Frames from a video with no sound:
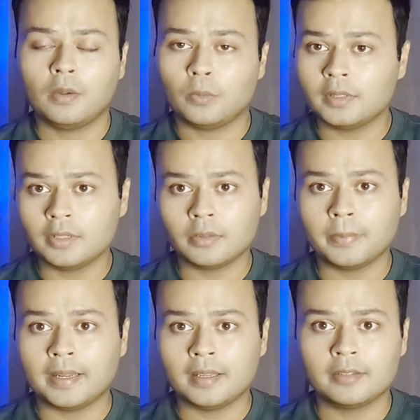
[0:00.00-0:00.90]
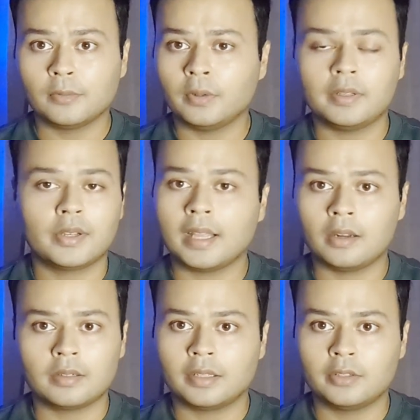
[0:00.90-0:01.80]
Once your belly is full, you
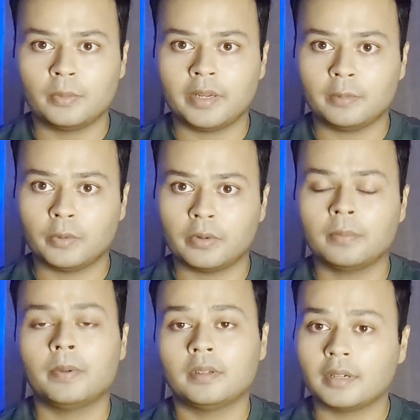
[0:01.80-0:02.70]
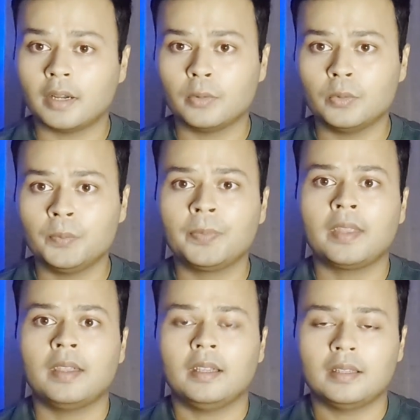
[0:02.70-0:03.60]
cannot consume anymore. But Rahu
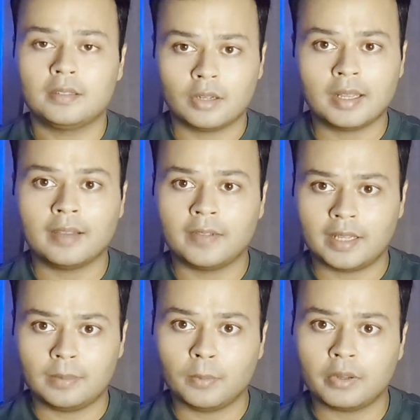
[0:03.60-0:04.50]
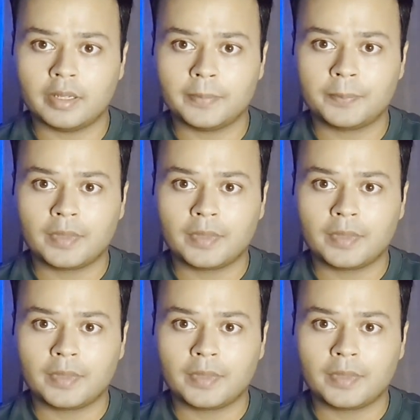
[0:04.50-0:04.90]
is not having any body.